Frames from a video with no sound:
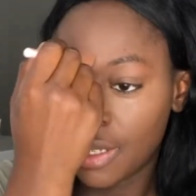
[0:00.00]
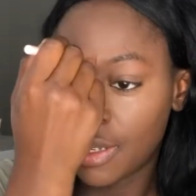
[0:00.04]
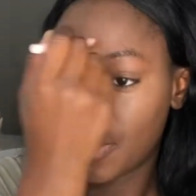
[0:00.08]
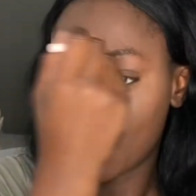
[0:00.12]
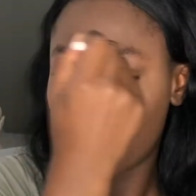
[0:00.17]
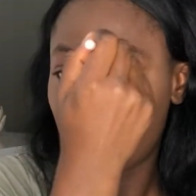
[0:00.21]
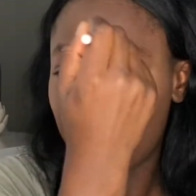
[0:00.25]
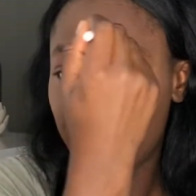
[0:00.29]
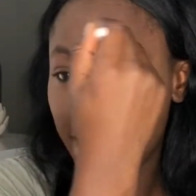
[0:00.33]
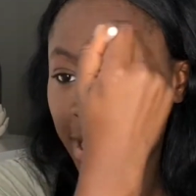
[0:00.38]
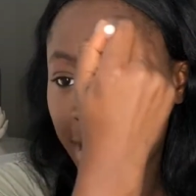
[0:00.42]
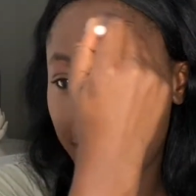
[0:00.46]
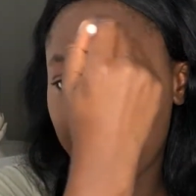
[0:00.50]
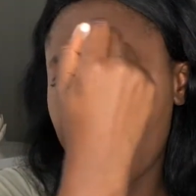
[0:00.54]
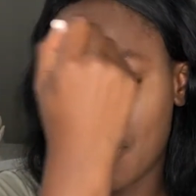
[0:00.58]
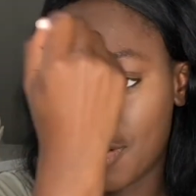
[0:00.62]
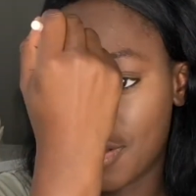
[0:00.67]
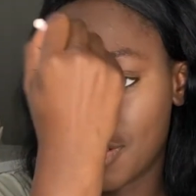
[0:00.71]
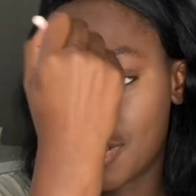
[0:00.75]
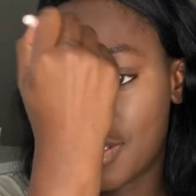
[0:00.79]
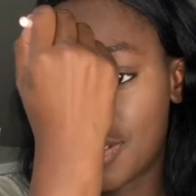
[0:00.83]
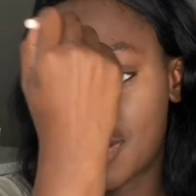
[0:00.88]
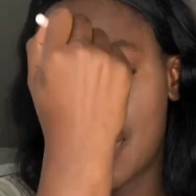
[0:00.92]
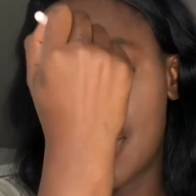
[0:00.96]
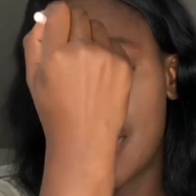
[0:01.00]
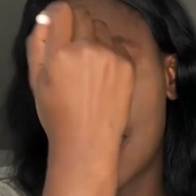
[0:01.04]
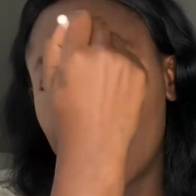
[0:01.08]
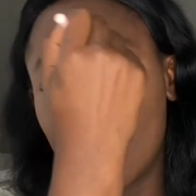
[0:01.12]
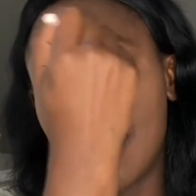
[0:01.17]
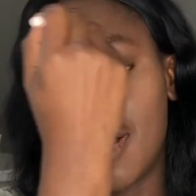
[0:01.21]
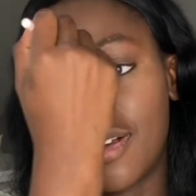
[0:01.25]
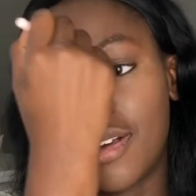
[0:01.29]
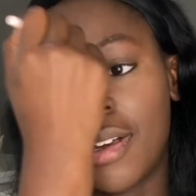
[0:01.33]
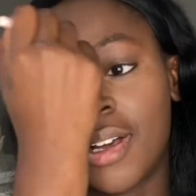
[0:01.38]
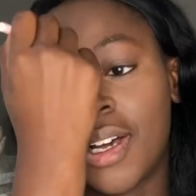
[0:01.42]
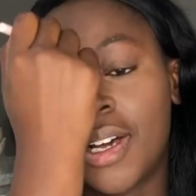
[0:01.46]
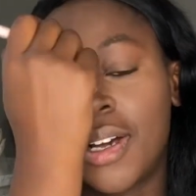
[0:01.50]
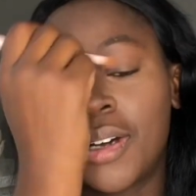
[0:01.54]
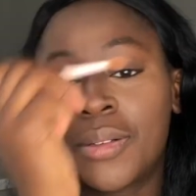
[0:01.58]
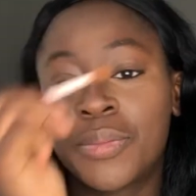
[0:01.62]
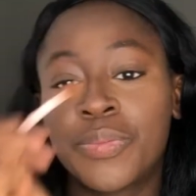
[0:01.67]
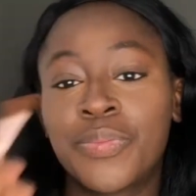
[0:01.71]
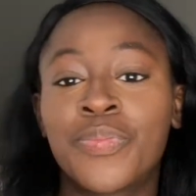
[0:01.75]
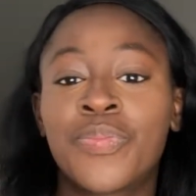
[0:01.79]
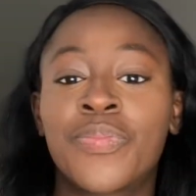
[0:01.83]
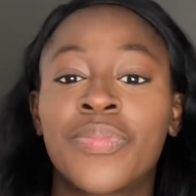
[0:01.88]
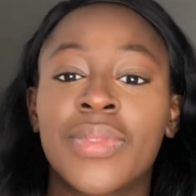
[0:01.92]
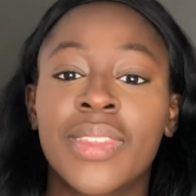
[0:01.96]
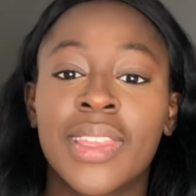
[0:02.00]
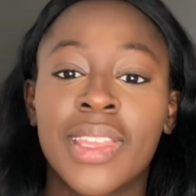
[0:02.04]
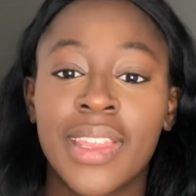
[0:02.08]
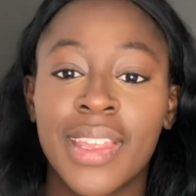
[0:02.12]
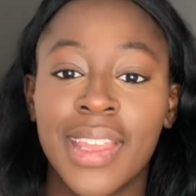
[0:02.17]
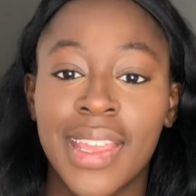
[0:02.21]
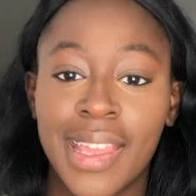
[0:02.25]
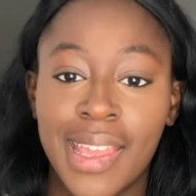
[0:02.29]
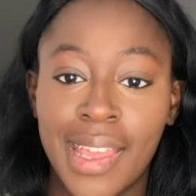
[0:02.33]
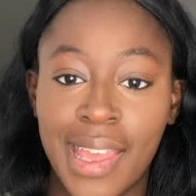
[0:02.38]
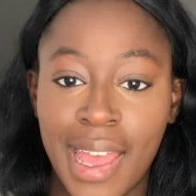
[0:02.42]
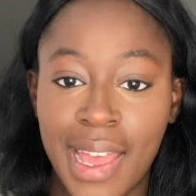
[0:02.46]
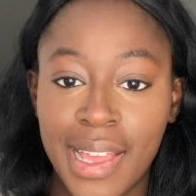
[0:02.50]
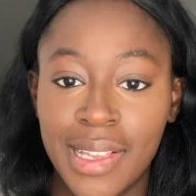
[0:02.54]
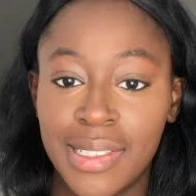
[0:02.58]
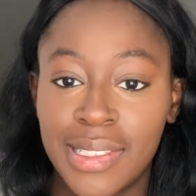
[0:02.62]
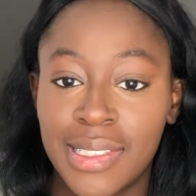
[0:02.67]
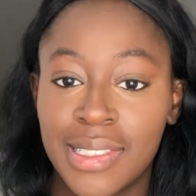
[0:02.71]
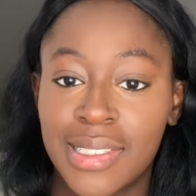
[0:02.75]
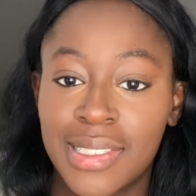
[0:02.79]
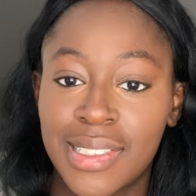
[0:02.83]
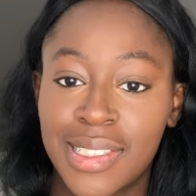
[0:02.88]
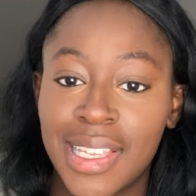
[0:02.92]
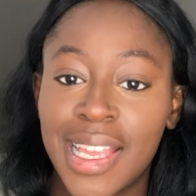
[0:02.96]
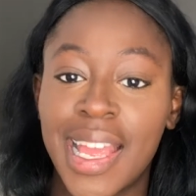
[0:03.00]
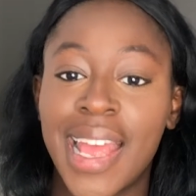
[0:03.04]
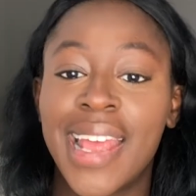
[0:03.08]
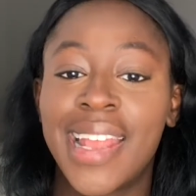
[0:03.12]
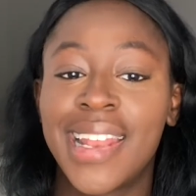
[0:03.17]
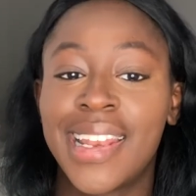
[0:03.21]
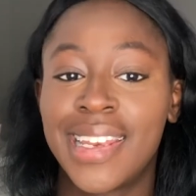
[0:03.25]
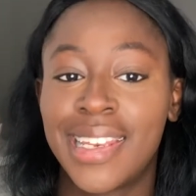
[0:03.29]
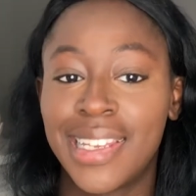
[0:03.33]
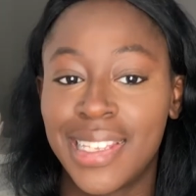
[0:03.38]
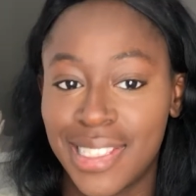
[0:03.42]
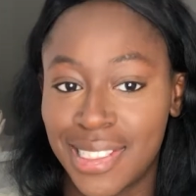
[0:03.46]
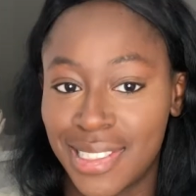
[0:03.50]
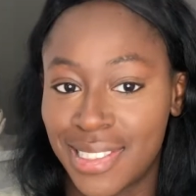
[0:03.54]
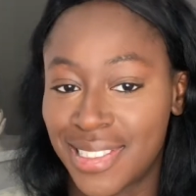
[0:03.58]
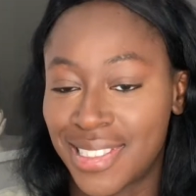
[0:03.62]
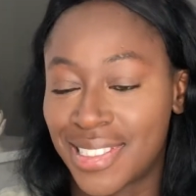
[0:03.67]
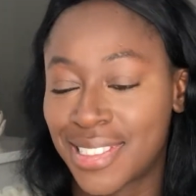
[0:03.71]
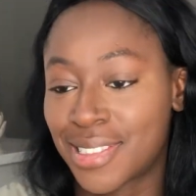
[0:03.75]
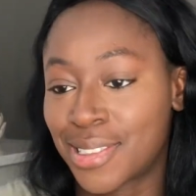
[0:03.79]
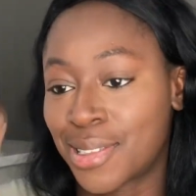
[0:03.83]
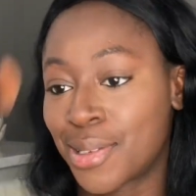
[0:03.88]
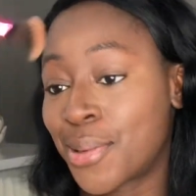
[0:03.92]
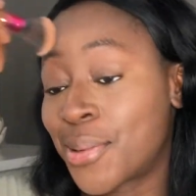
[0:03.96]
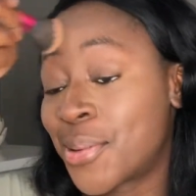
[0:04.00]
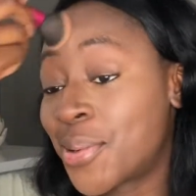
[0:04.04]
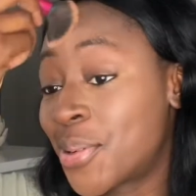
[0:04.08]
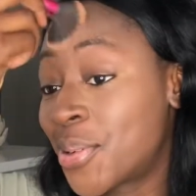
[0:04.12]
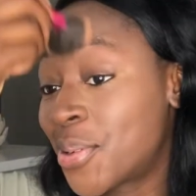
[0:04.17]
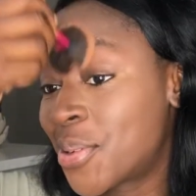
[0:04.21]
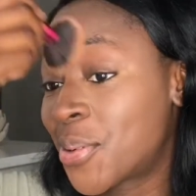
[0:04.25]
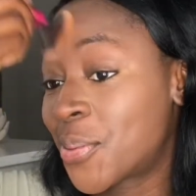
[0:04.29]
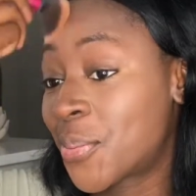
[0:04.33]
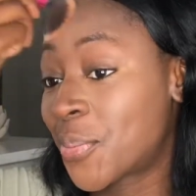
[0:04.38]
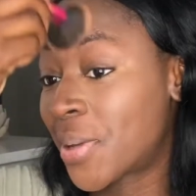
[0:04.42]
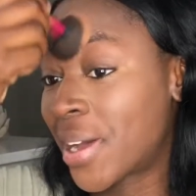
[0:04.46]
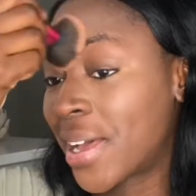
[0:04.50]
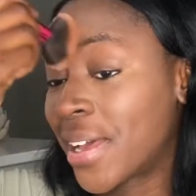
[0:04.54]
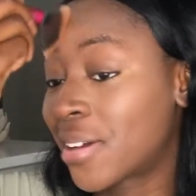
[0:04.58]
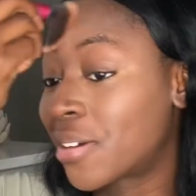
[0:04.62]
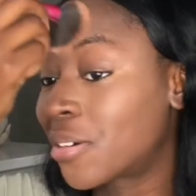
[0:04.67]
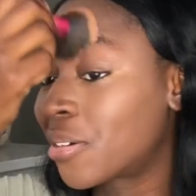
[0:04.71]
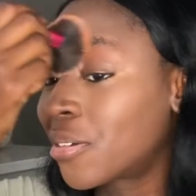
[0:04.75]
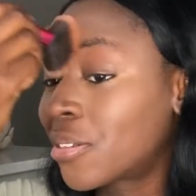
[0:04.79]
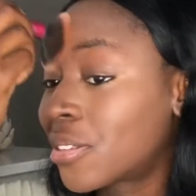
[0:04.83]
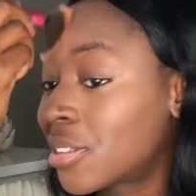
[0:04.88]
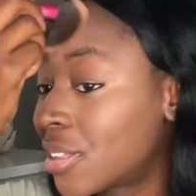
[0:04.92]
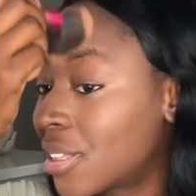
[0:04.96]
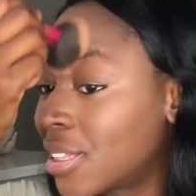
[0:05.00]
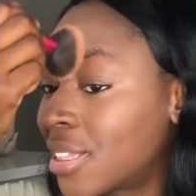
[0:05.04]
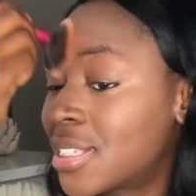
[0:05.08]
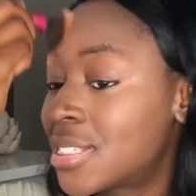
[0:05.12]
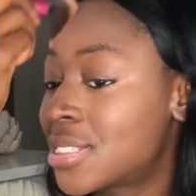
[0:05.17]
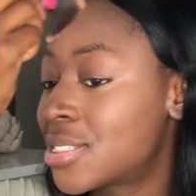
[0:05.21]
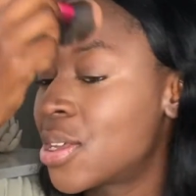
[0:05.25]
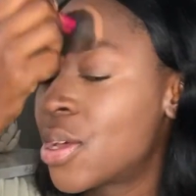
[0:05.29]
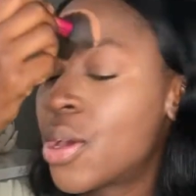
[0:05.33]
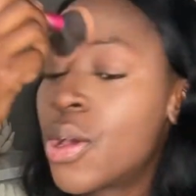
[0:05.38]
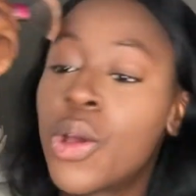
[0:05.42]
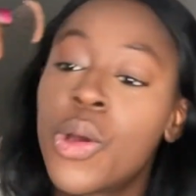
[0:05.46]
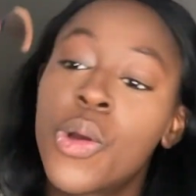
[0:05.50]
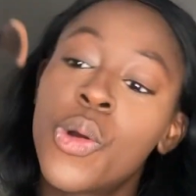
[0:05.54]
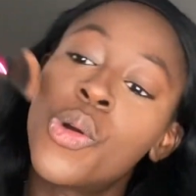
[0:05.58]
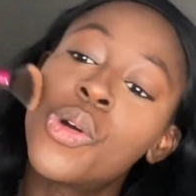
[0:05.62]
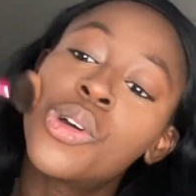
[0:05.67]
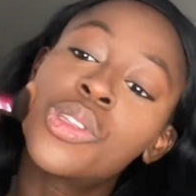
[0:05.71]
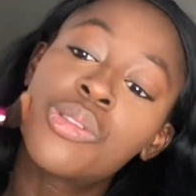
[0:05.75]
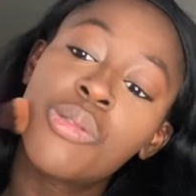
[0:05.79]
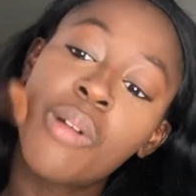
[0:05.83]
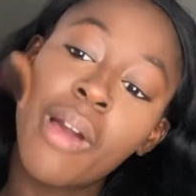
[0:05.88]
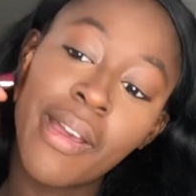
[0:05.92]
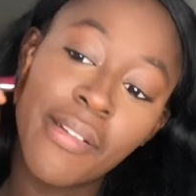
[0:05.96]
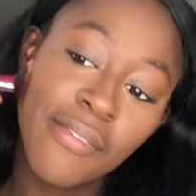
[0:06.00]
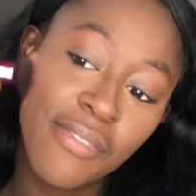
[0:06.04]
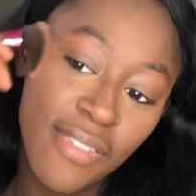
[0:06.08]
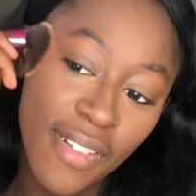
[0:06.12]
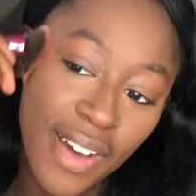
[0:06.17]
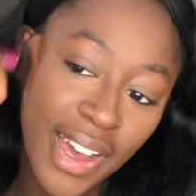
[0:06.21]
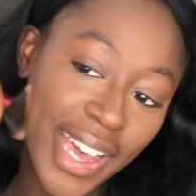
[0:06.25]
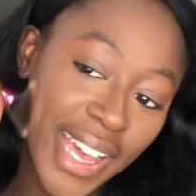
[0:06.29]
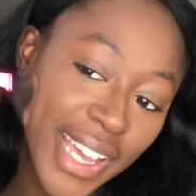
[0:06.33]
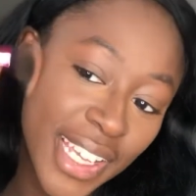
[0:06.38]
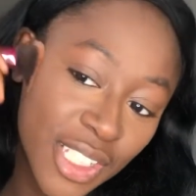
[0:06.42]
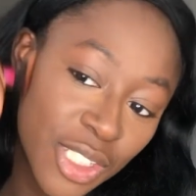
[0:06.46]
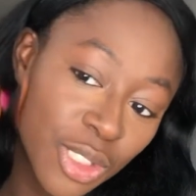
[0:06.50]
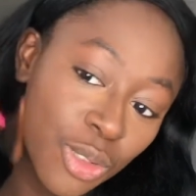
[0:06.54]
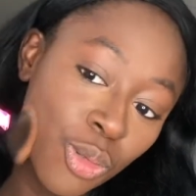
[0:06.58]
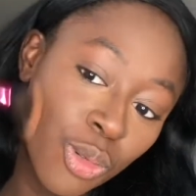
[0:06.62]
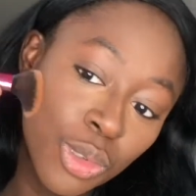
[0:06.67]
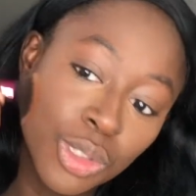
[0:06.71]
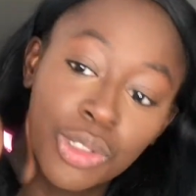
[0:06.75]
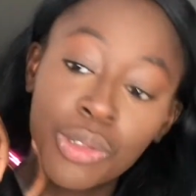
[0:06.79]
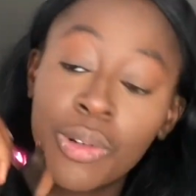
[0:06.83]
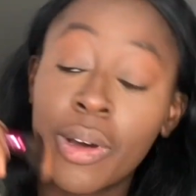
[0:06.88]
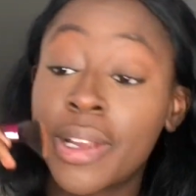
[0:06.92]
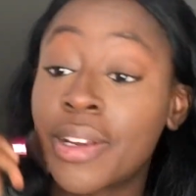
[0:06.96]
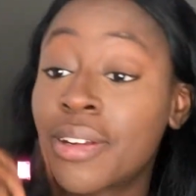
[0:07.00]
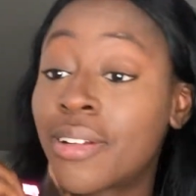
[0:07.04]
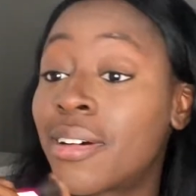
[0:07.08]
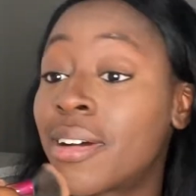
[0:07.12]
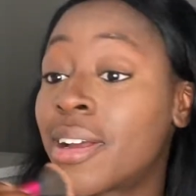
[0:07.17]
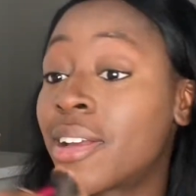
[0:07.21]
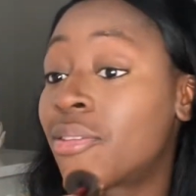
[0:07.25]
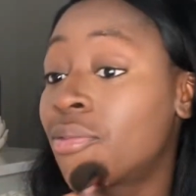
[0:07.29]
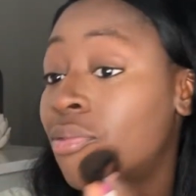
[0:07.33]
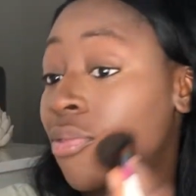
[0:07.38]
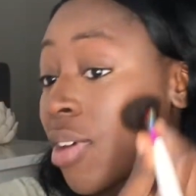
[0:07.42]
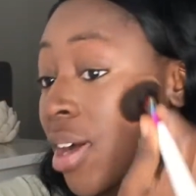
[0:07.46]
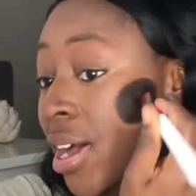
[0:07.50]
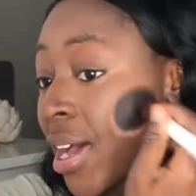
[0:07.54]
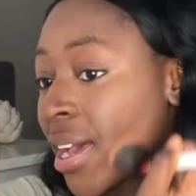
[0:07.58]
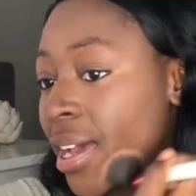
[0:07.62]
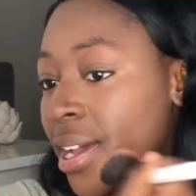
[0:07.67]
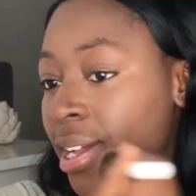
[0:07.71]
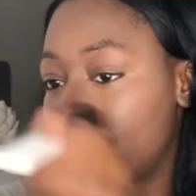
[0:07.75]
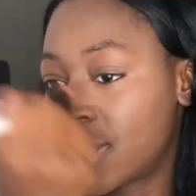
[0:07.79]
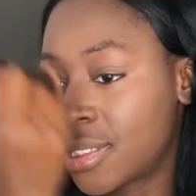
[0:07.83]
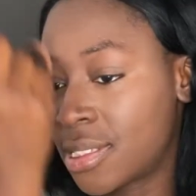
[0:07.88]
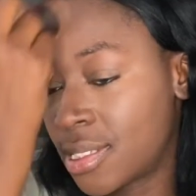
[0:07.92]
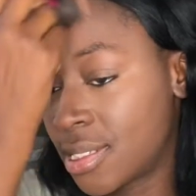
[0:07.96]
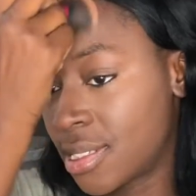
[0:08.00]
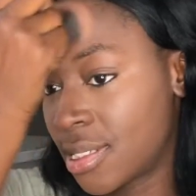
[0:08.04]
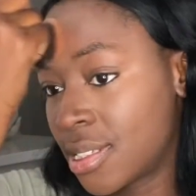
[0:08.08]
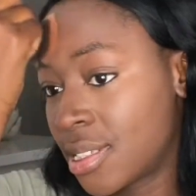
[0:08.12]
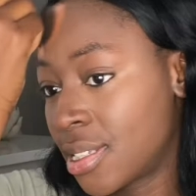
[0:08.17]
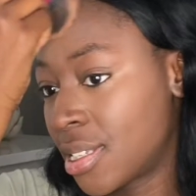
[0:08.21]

What else? Guest list. Oh my goodness. Who do I invite? Who do I not invite?